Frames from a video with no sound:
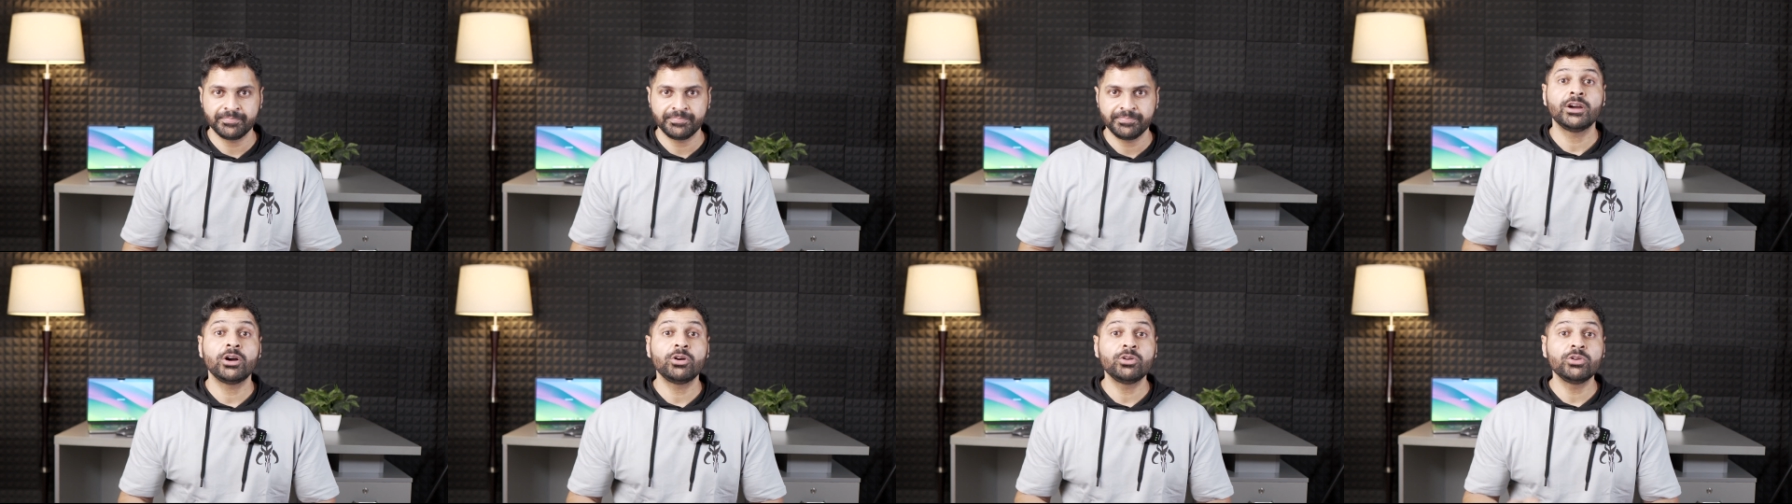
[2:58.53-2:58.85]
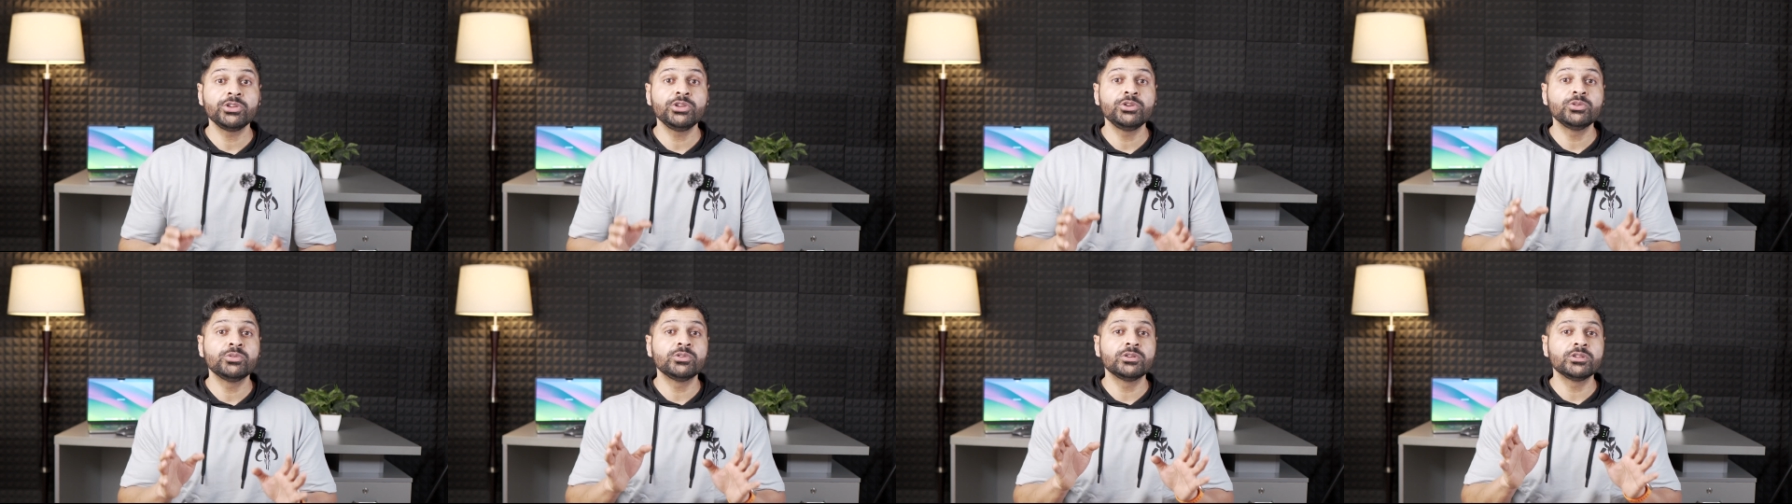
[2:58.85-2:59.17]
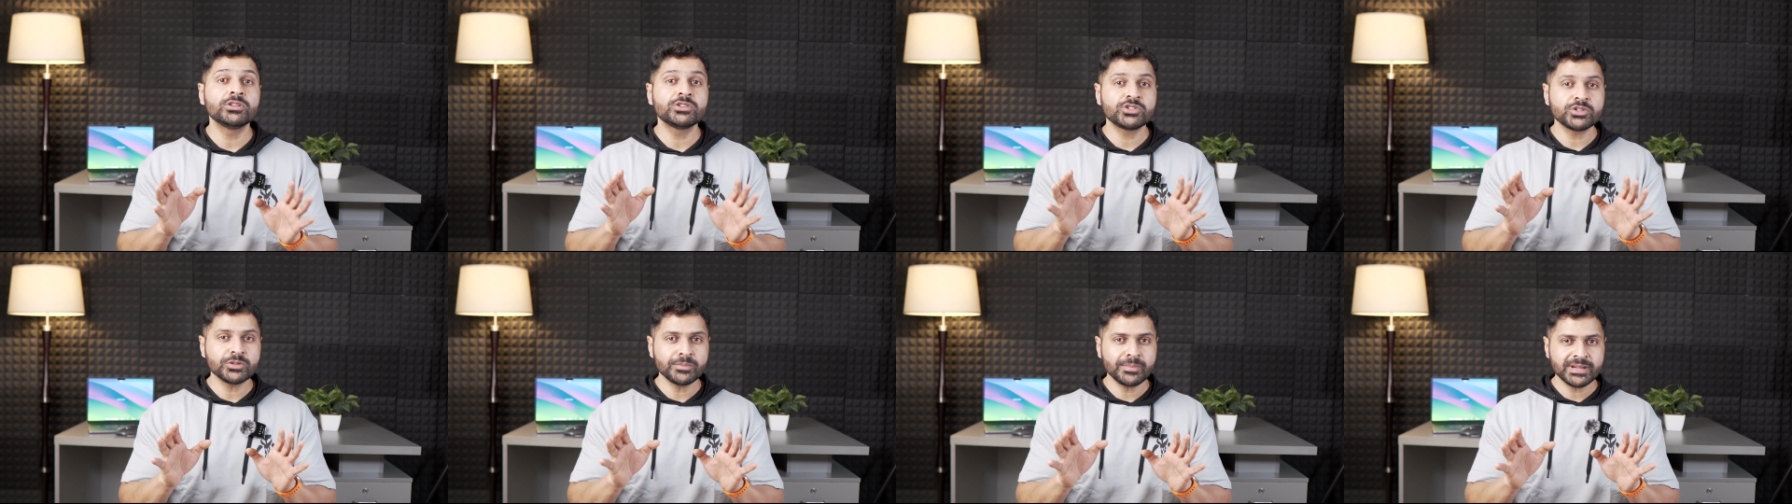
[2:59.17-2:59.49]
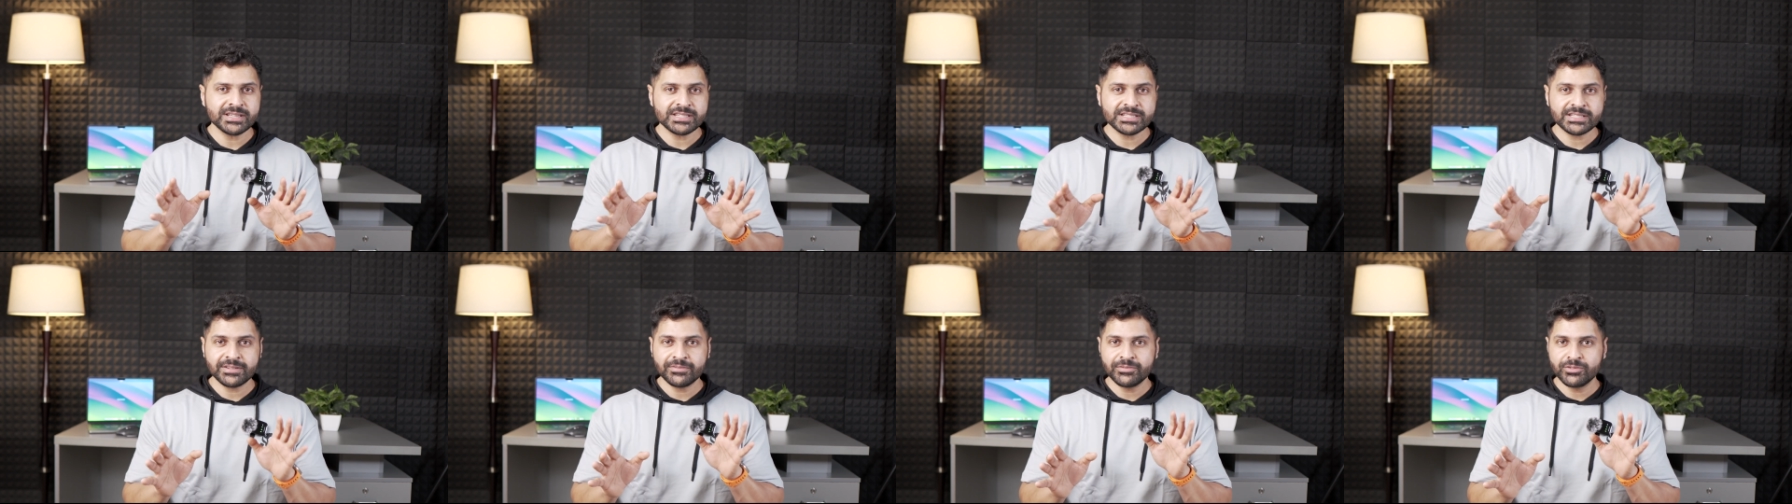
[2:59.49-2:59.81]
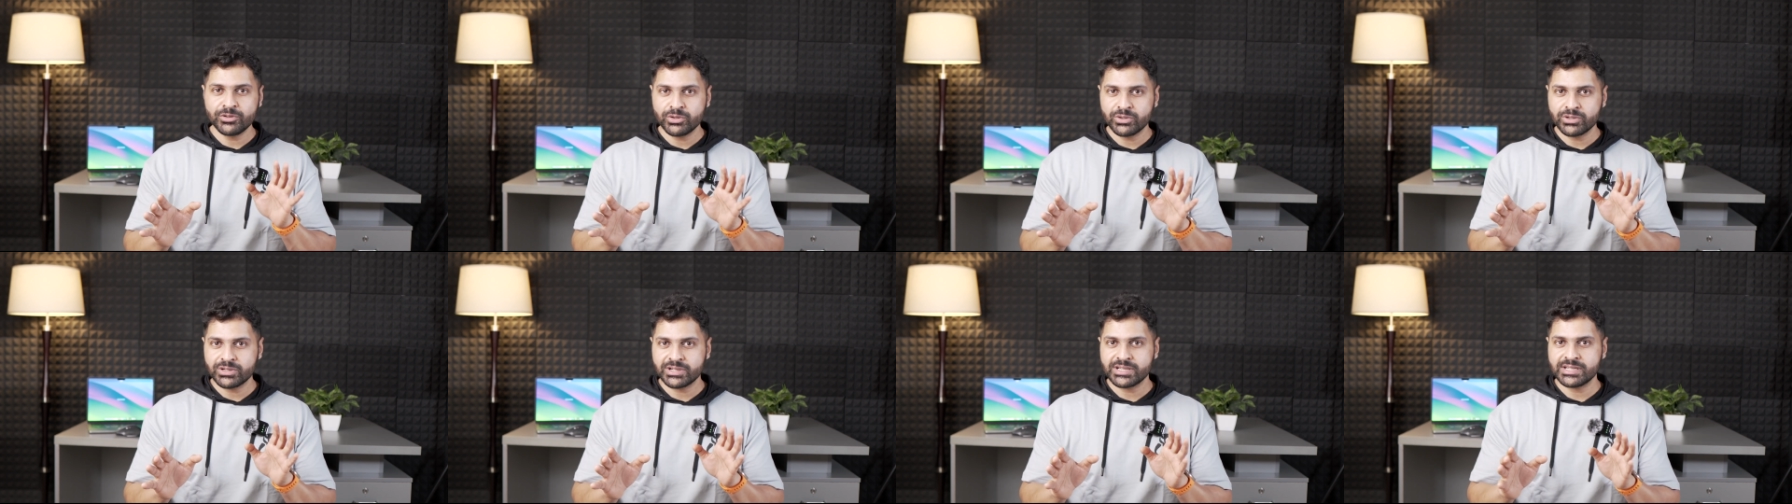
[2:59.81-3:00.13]
Now, you also must have
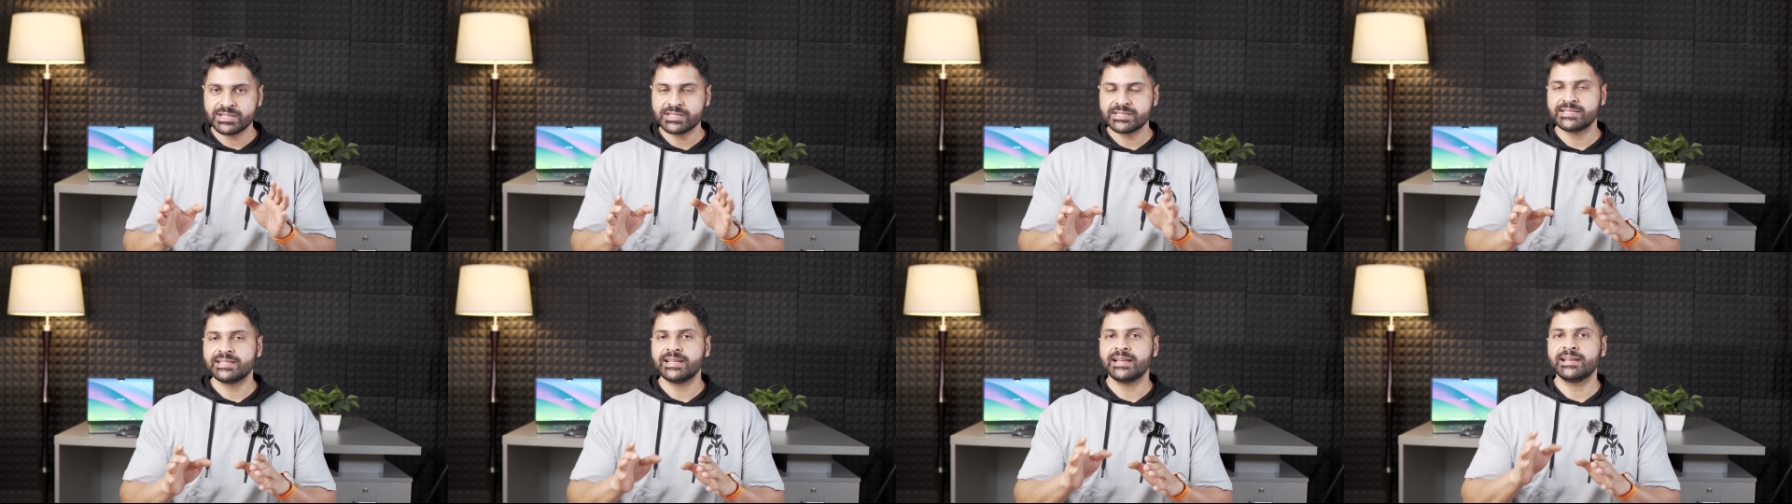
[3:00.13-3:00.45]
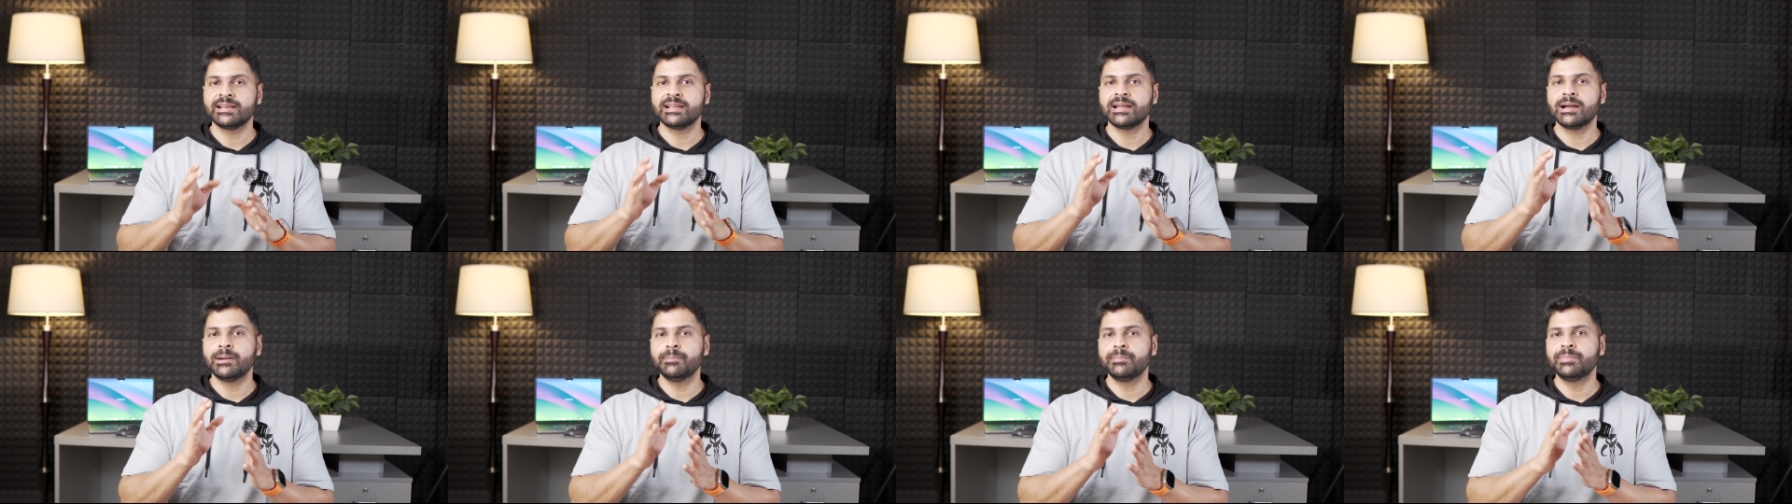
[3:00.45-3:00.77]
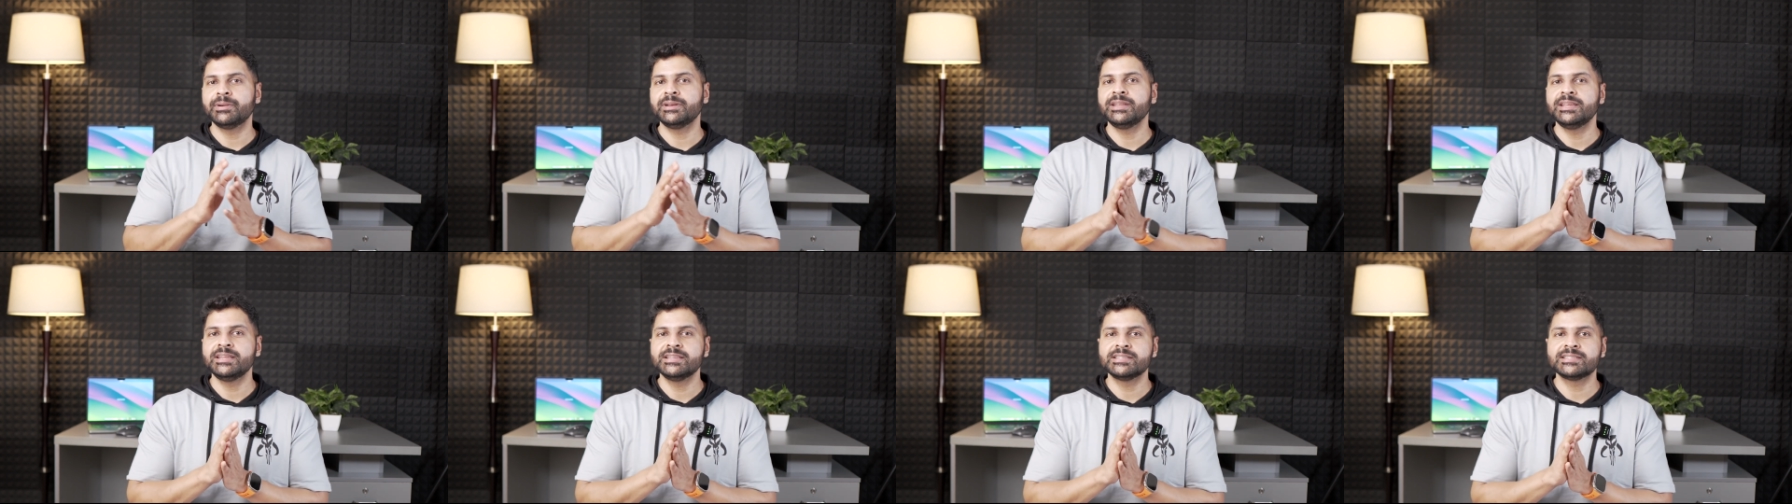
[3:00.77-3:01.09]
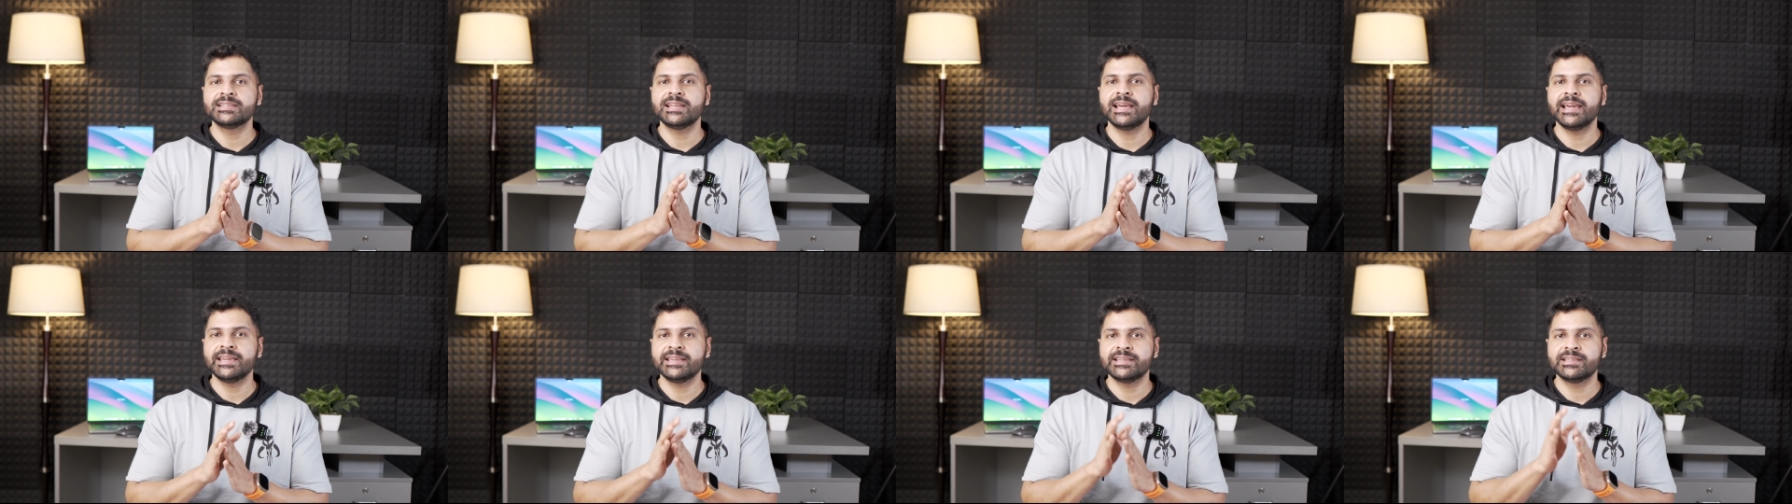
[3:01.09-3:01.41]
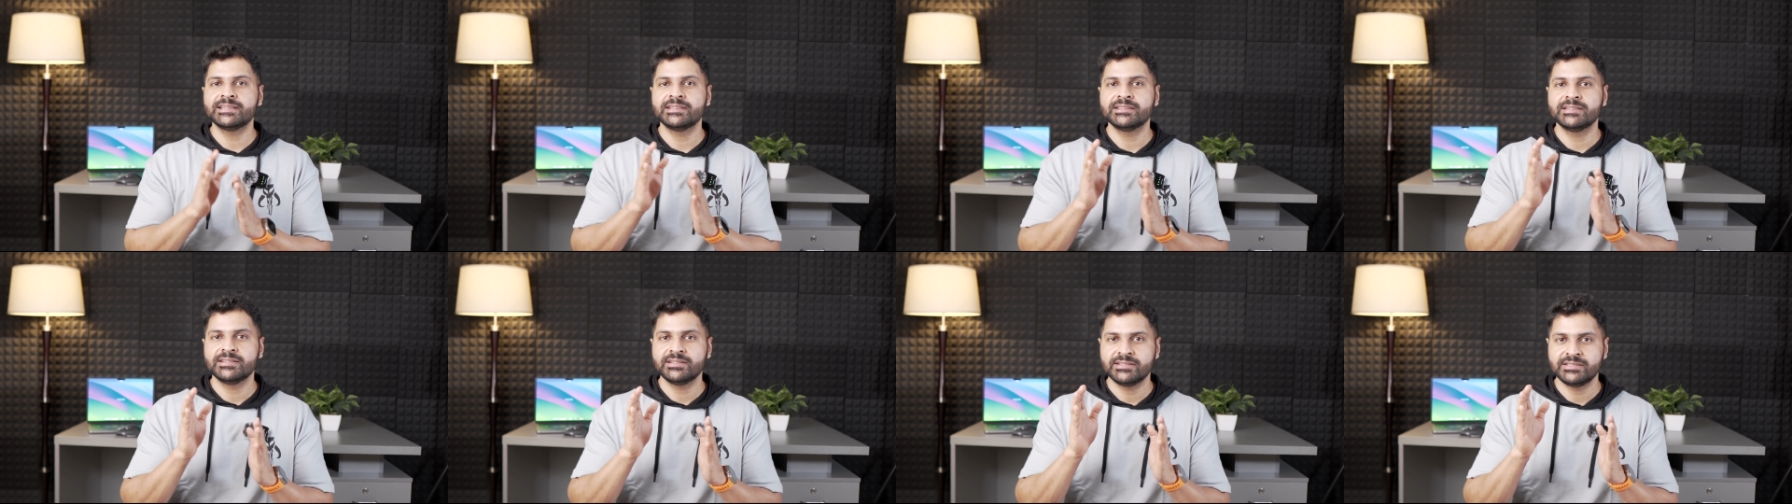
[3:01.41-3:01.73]
noticed that companies
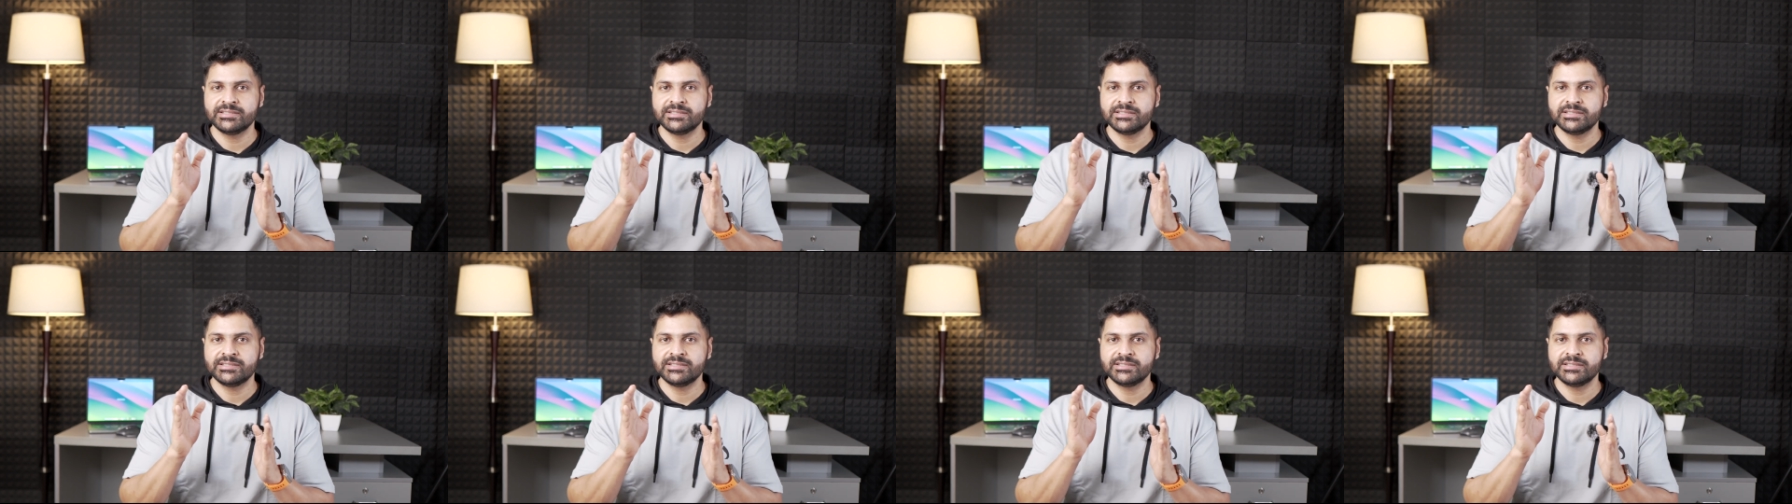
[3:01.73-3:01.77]
like